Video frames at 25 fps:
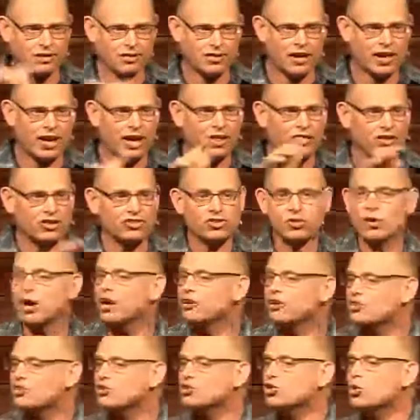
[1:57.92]
the other. So I
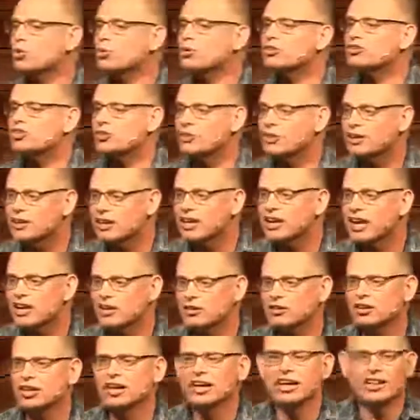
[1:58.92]
just thought we'd do a
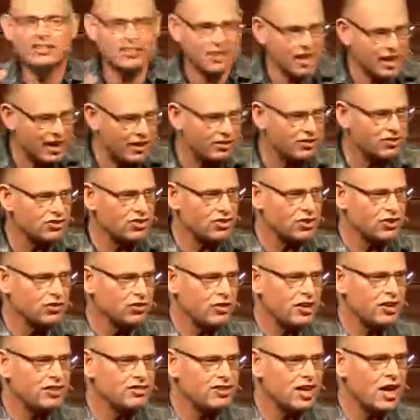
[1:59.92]
little test of
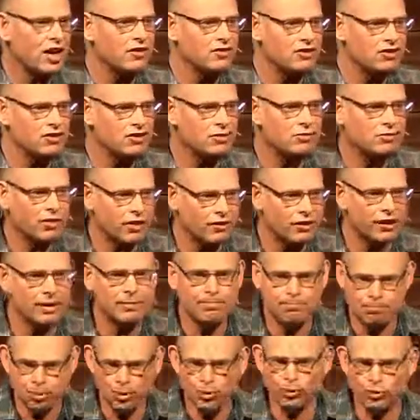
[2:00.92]
this over some very
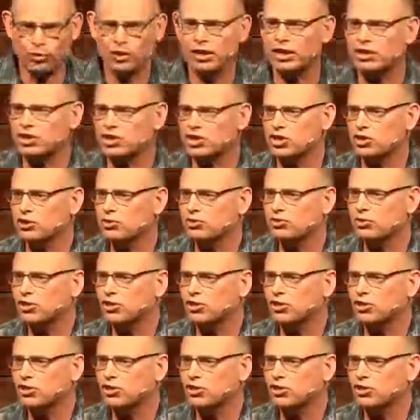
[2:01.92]
important issues